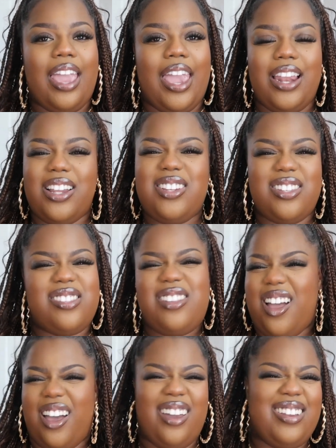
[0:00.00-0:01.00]
and it's
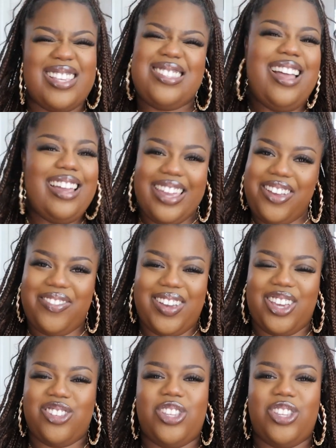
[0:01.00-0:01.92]
not giving.